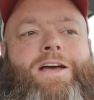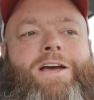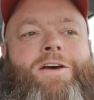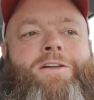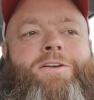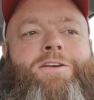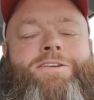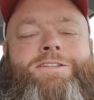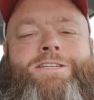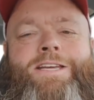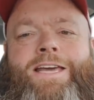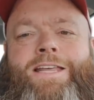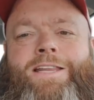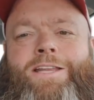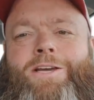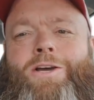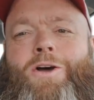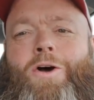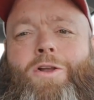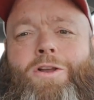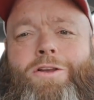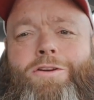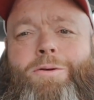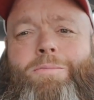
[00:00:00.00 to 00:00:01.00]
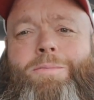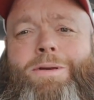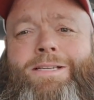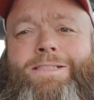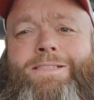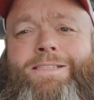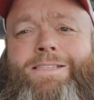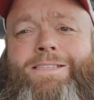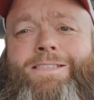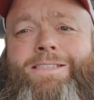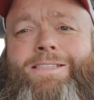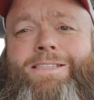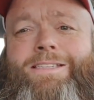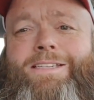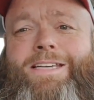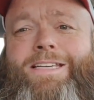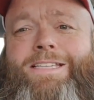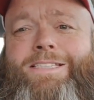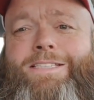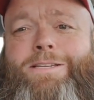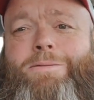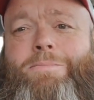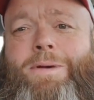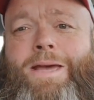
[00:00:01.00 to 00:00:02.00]
the goal of your business
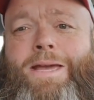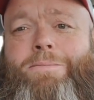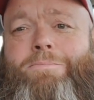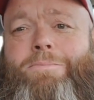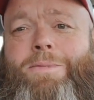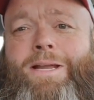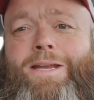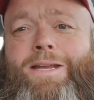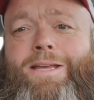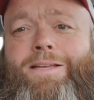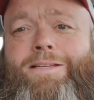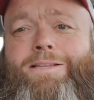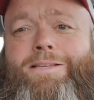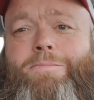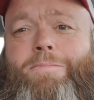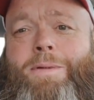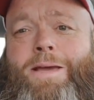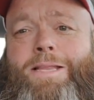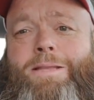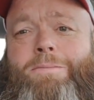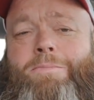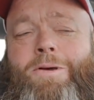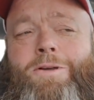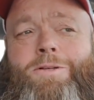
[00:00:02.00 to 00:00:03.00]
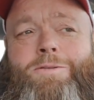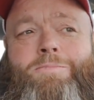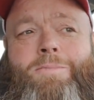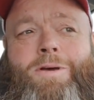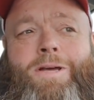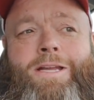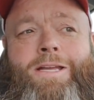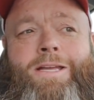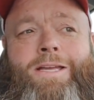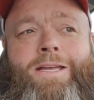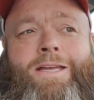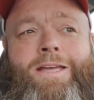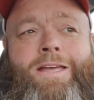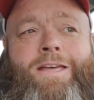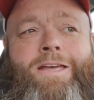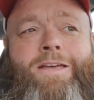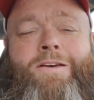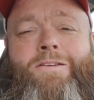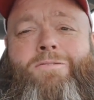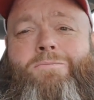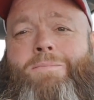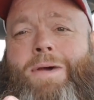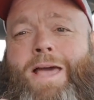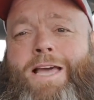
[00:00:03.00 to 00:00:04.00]
is to make money, to make the most money,
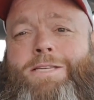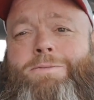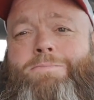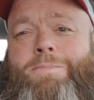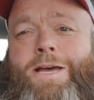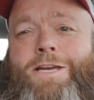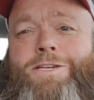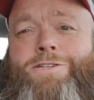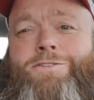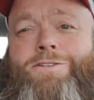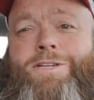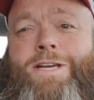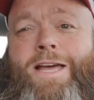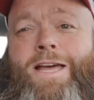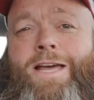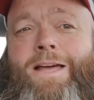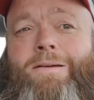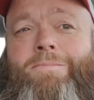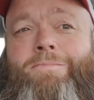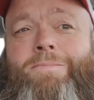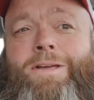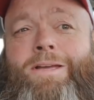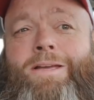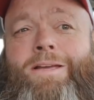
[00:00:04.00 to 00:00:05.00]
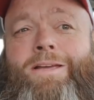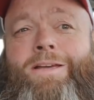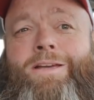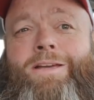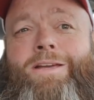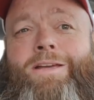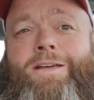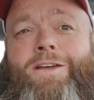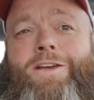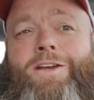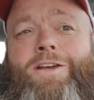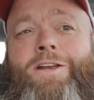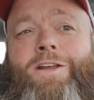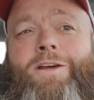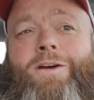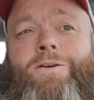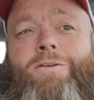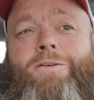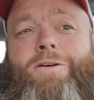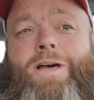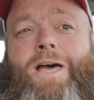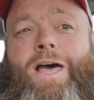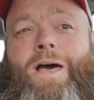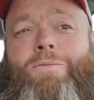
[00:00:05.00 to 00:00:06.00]
maximize your time. You
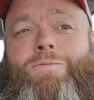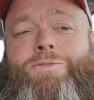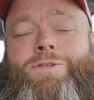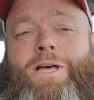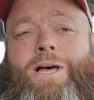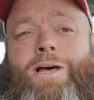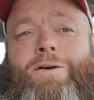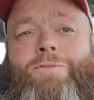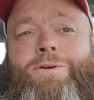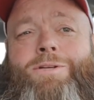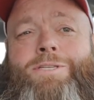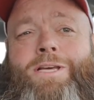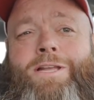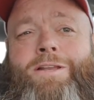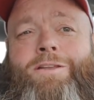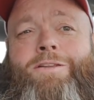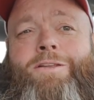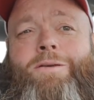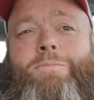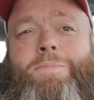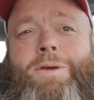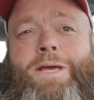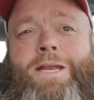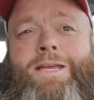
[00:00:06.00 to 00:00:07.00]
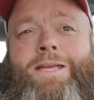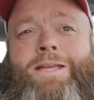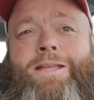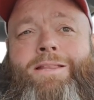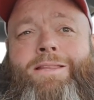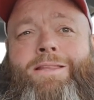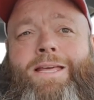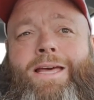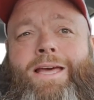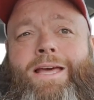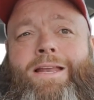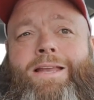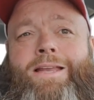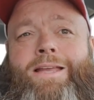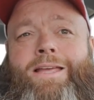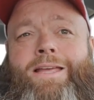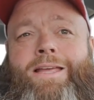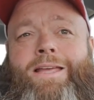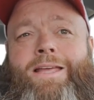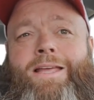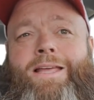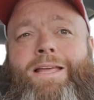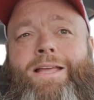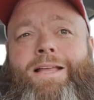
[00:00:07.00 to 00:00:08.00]
know, I was always under the opinion that
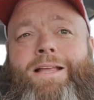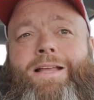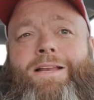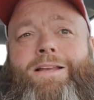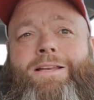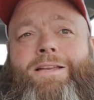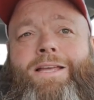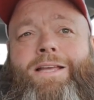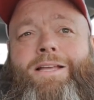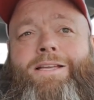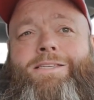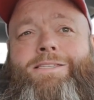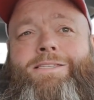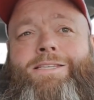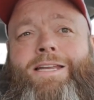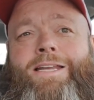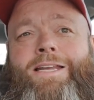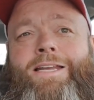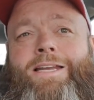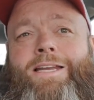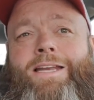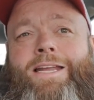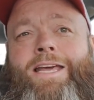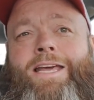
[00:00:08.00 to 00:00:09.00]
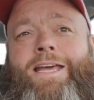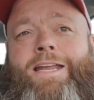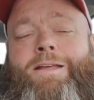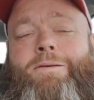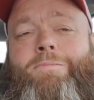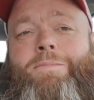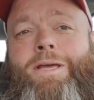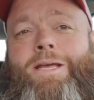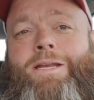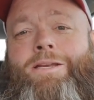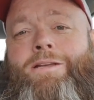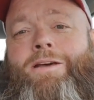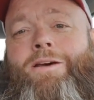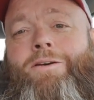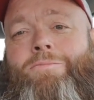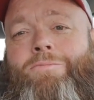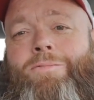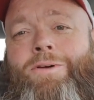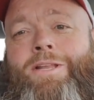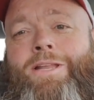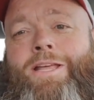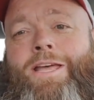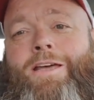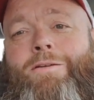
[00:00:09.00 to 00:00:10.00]
sending it in and being done
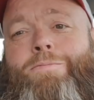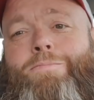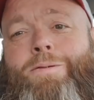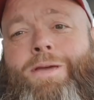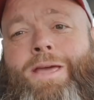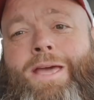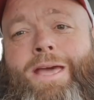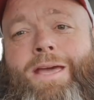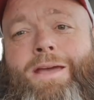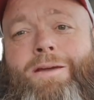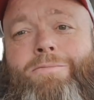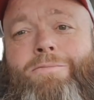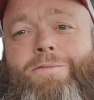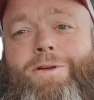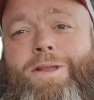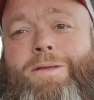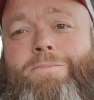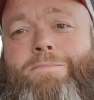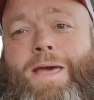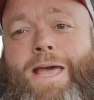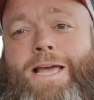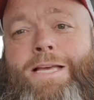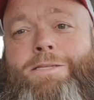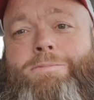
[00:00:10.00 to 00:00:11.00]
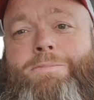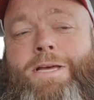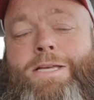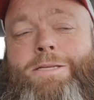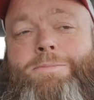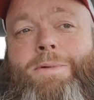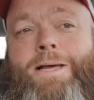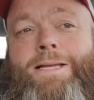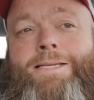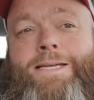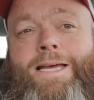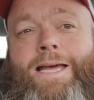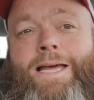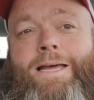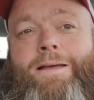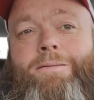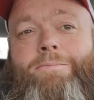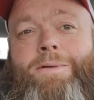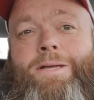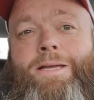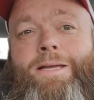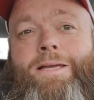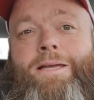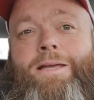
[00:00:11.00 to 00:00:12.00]
with the FBA really maximized my
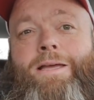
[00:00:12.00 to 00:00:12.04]
time.